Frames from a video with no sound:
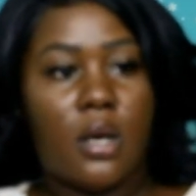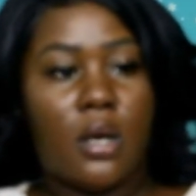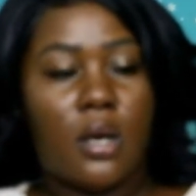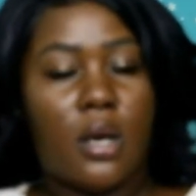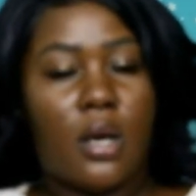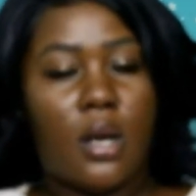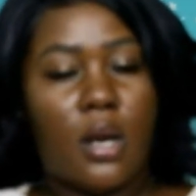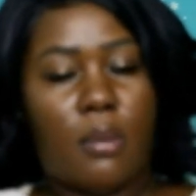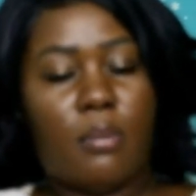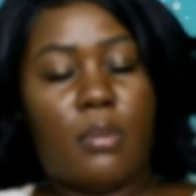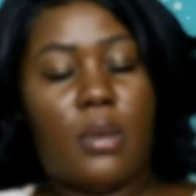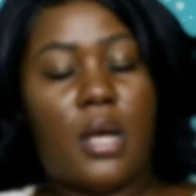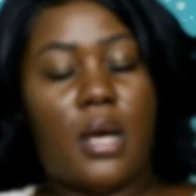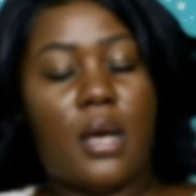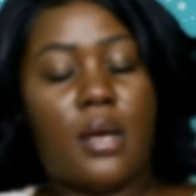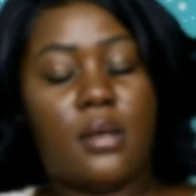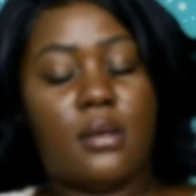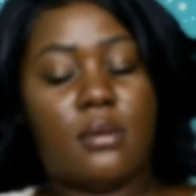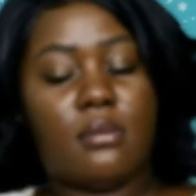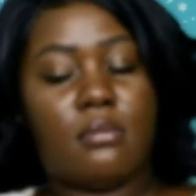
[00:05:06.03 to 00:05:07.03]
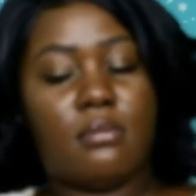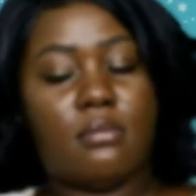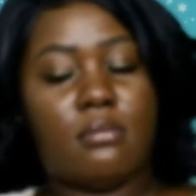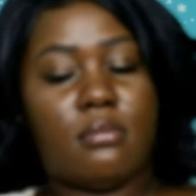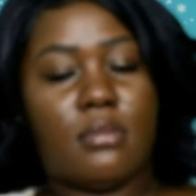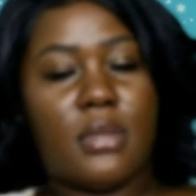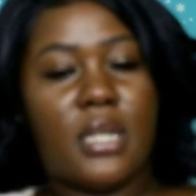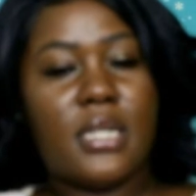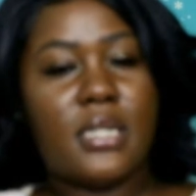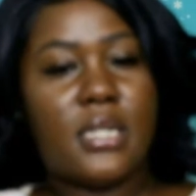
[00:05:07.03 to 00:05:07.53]
And I'm like,
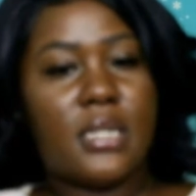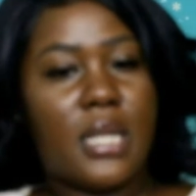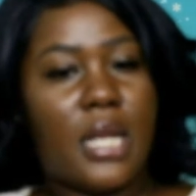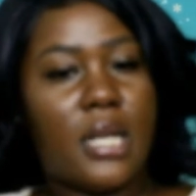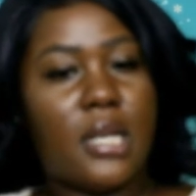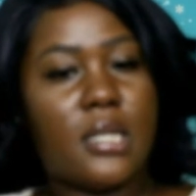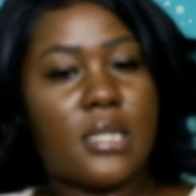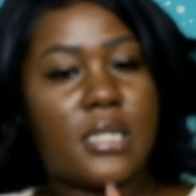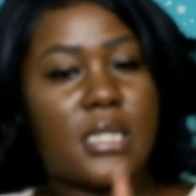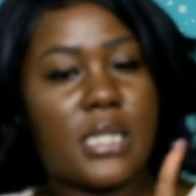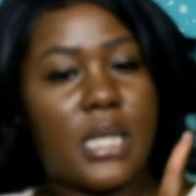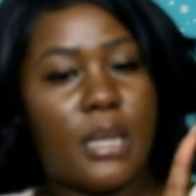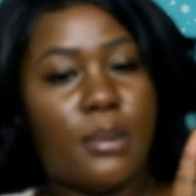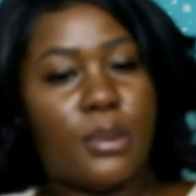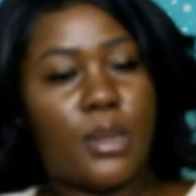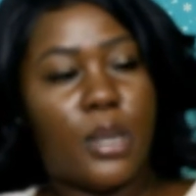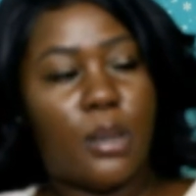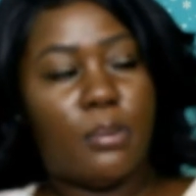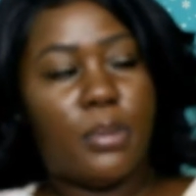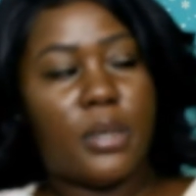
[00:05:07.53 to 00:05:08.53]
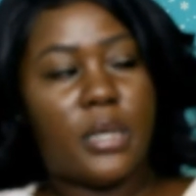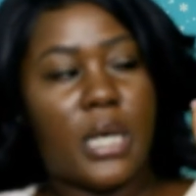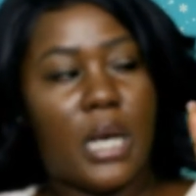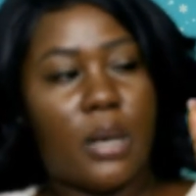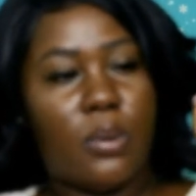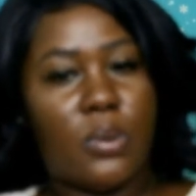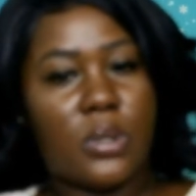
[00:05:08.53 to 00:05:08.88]
isn't that the same number that